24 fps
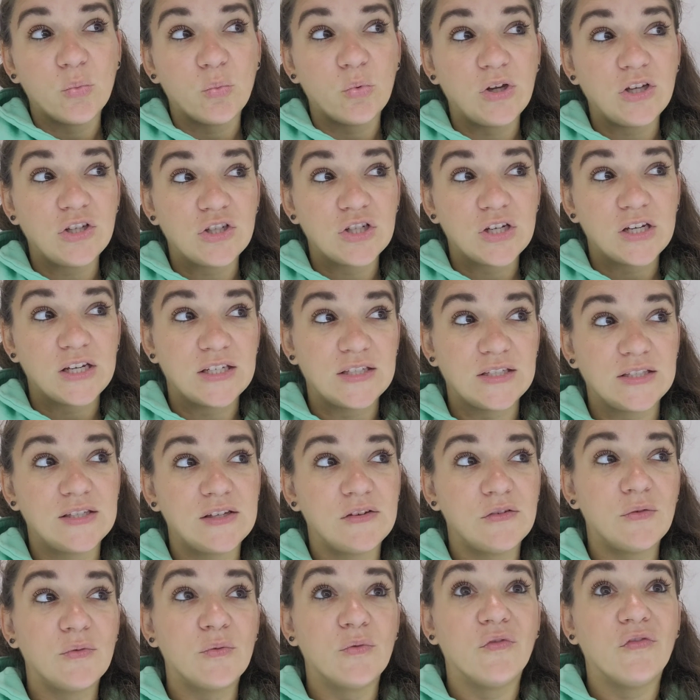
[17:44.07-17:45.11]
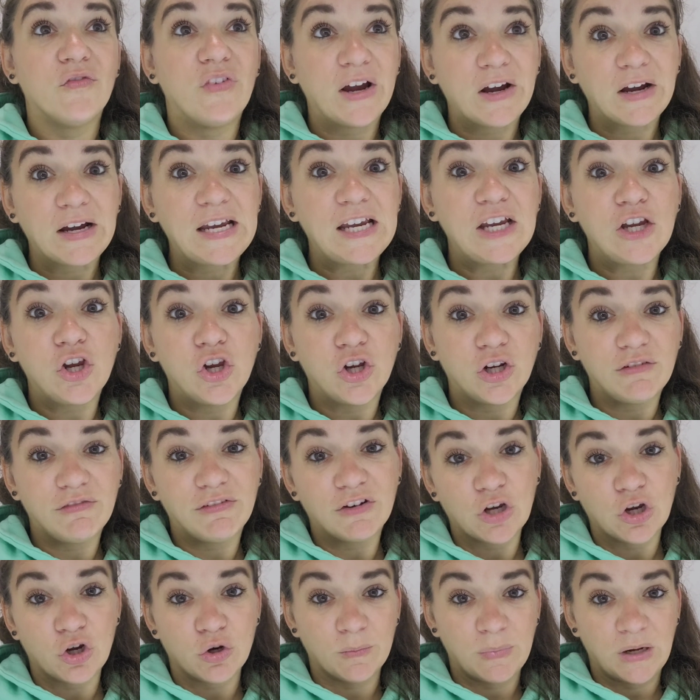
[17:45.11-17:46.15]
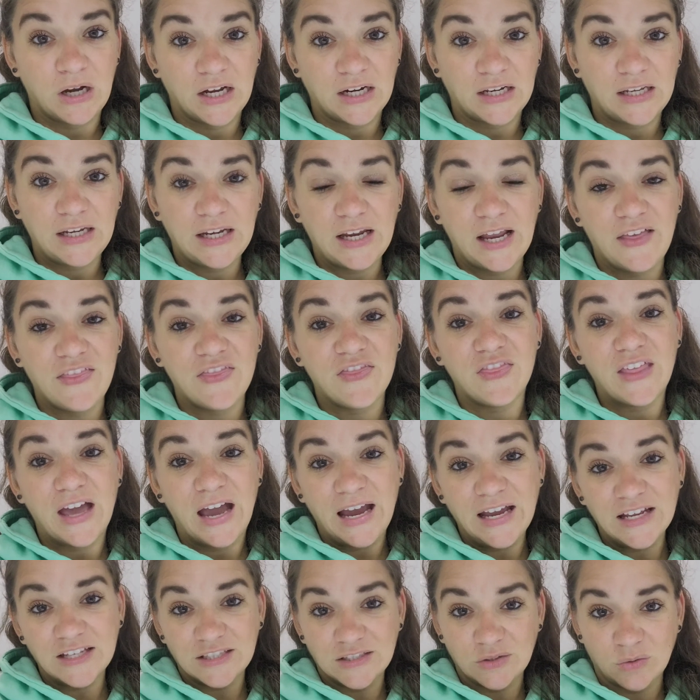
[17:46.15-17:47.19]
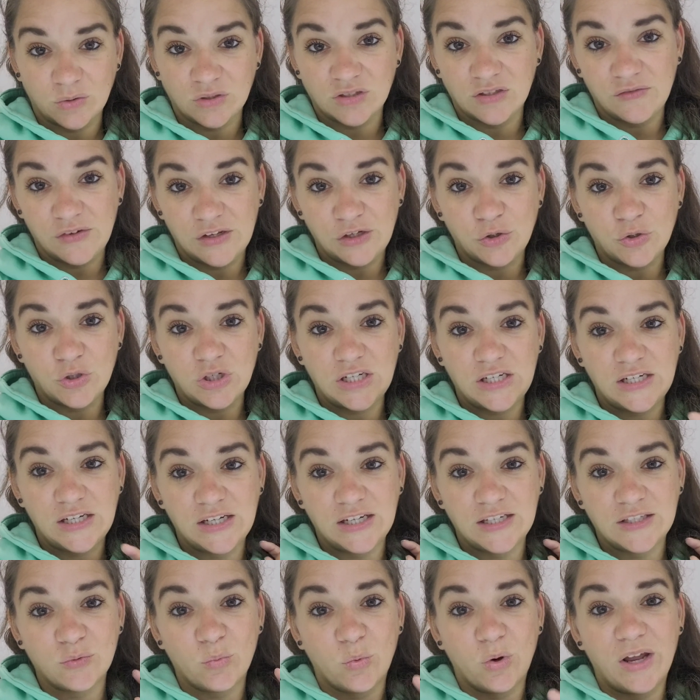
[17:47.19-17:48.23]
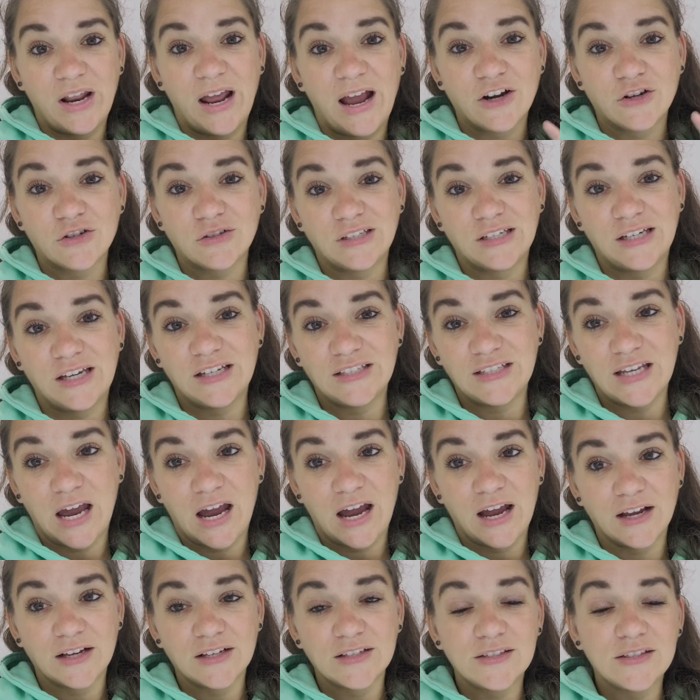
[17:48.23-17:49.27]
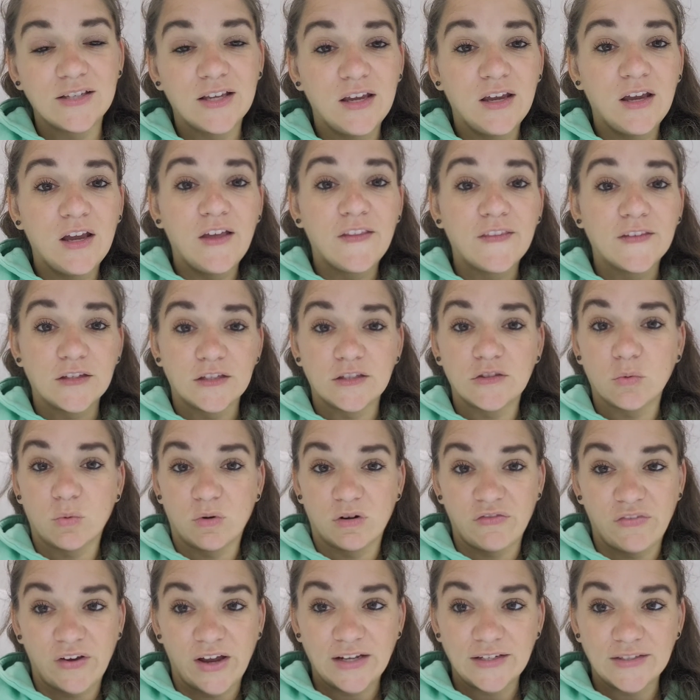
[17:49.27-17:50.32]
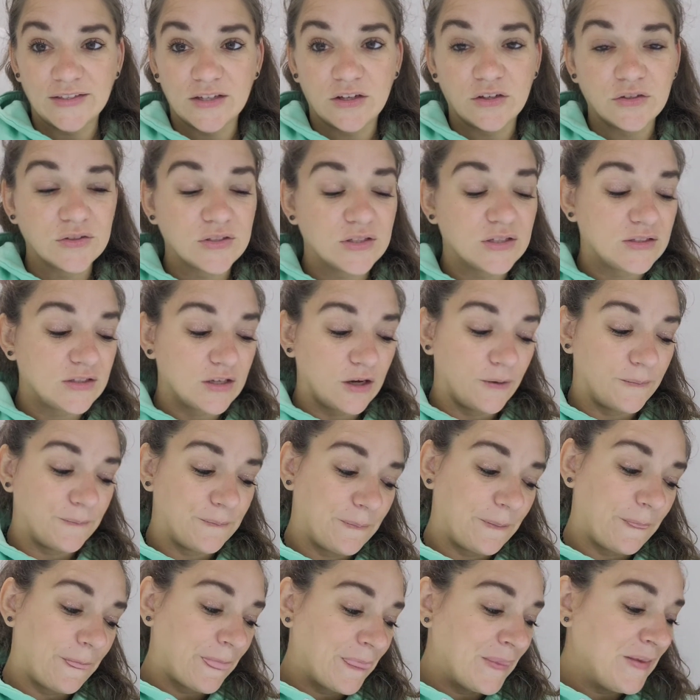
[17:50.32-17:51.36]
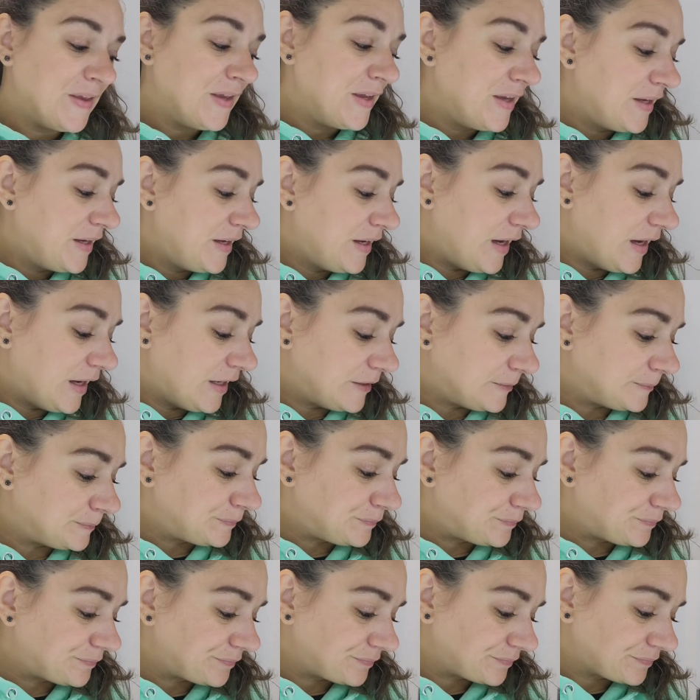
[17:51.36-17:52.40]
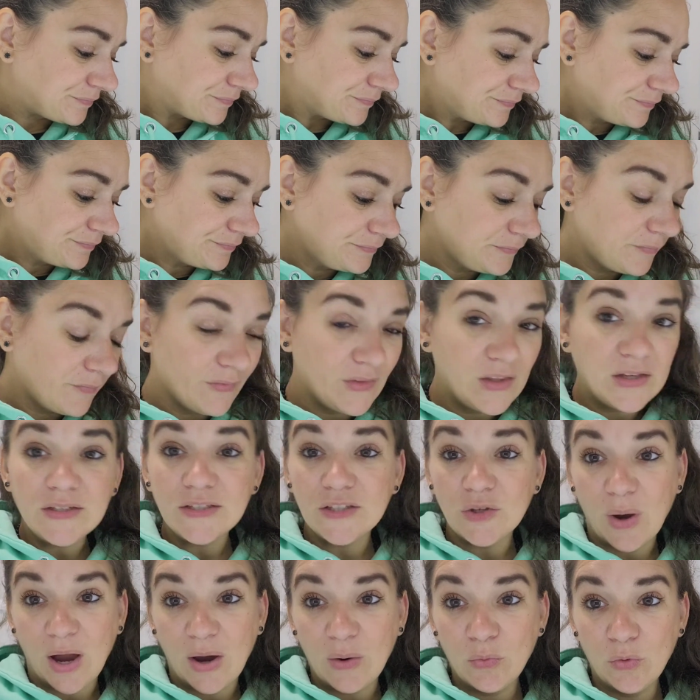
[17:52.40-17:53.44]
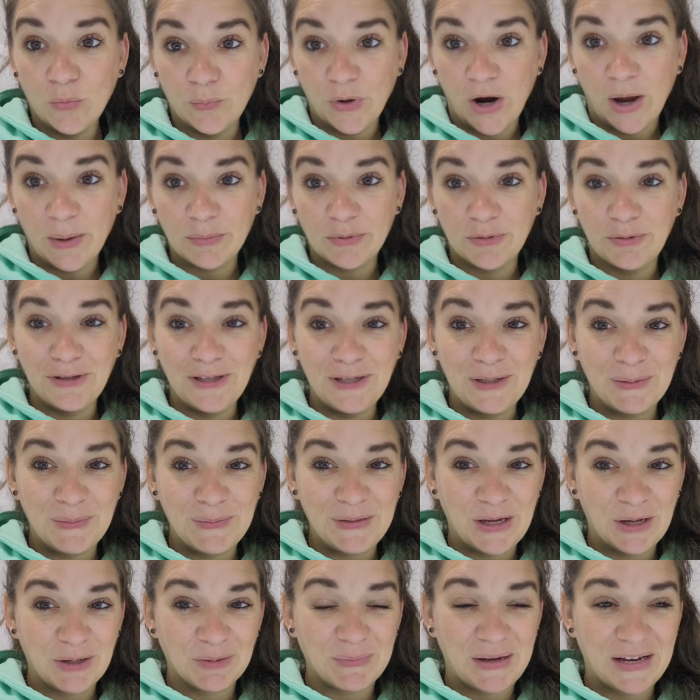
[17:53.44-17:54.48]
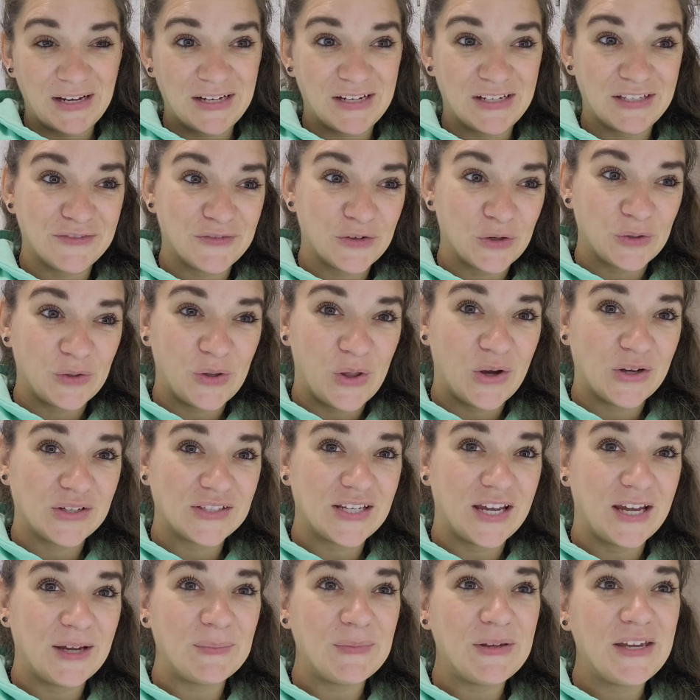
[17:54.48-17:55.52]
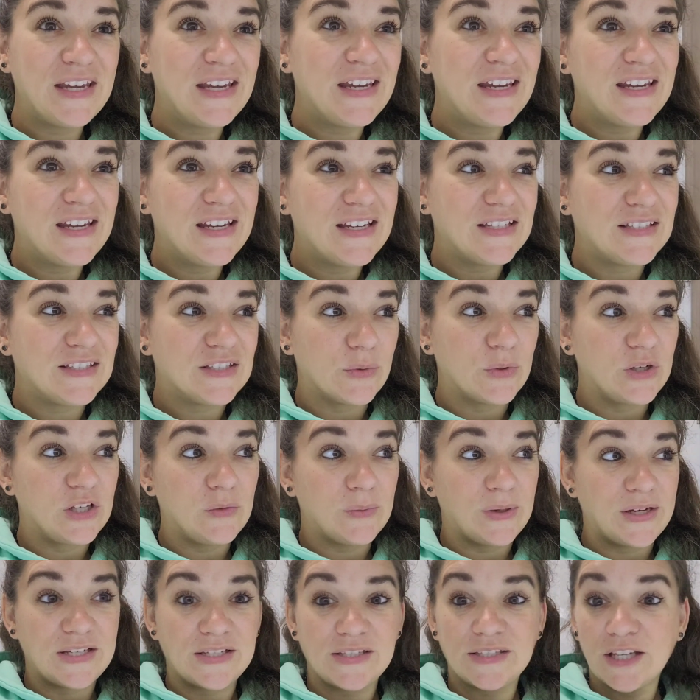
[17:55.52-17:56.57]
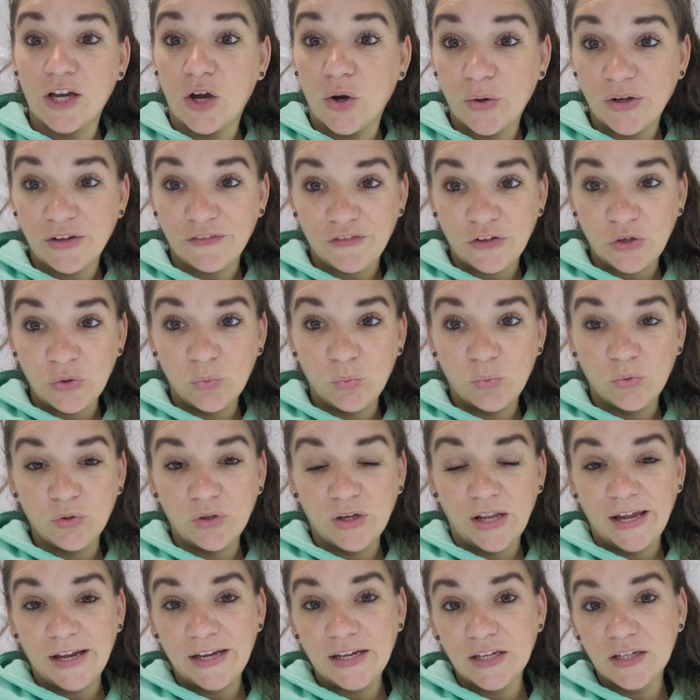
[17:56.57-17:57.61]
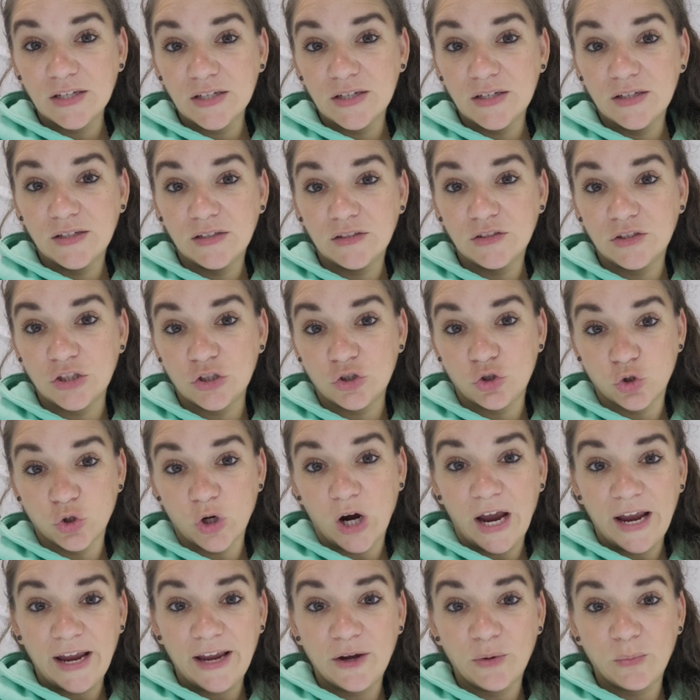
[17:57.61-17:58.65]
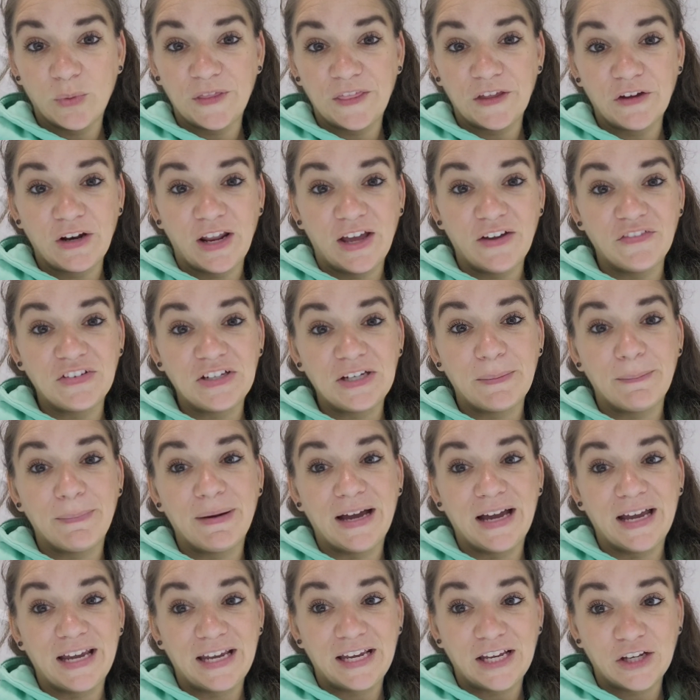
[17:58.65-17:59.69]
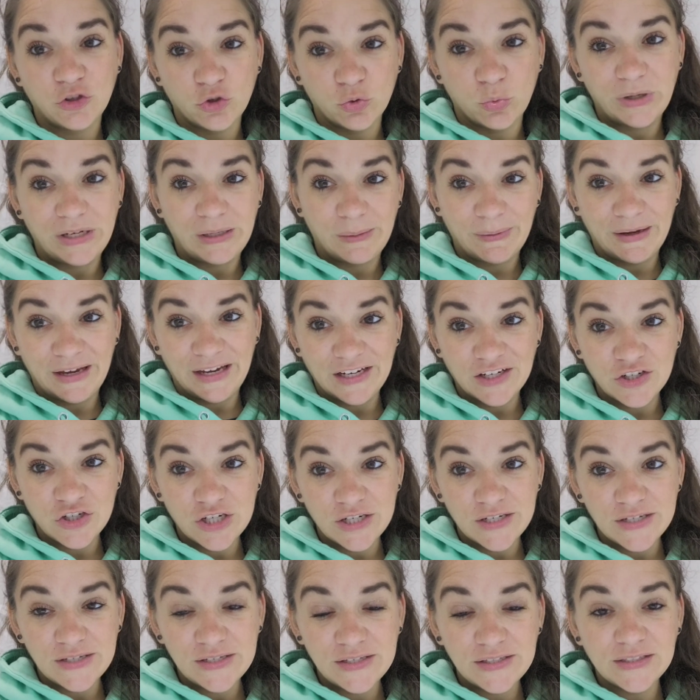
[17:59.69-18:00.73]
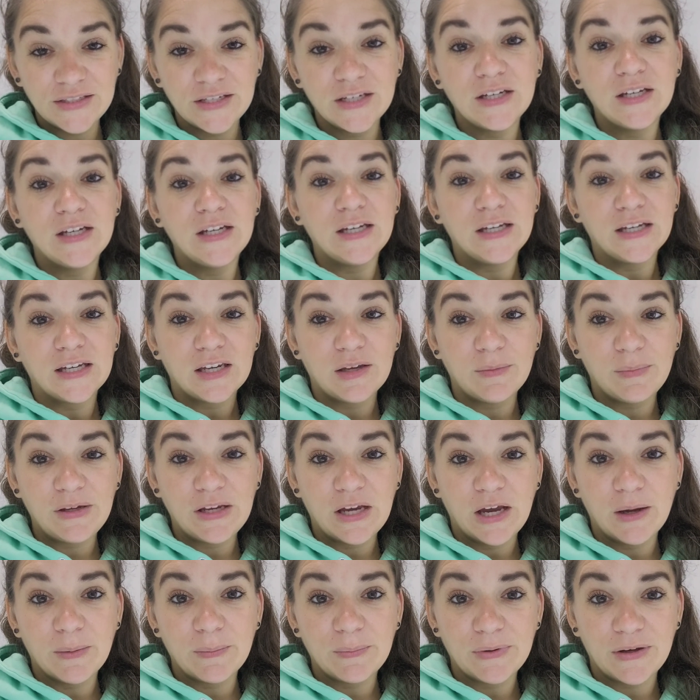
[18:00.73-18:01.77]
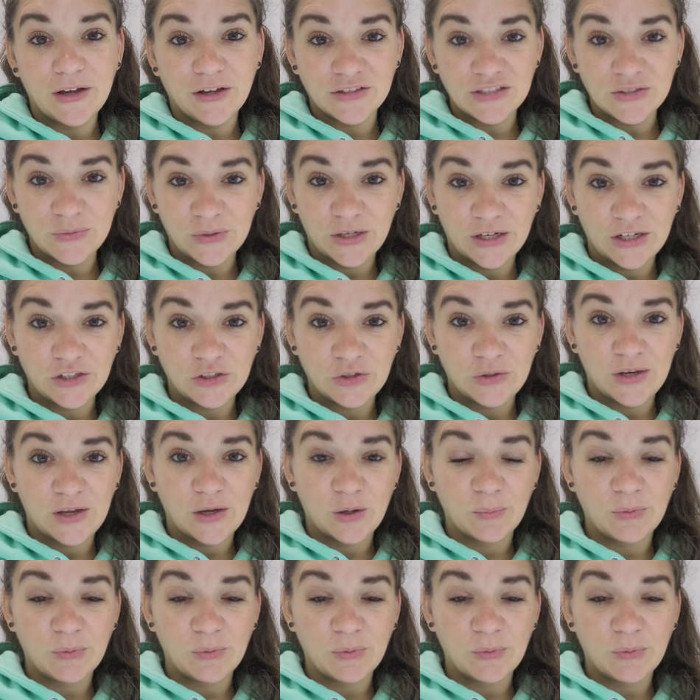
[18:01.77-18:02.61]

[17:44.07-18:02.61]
which is very good for your body, and that source of energy is what actually attacks the stored fat cells. So I will probably be on maintenance for a long time. So anyway, so if you would like to try it without having to buy 20 packages, hit me up. I'll see what I can do to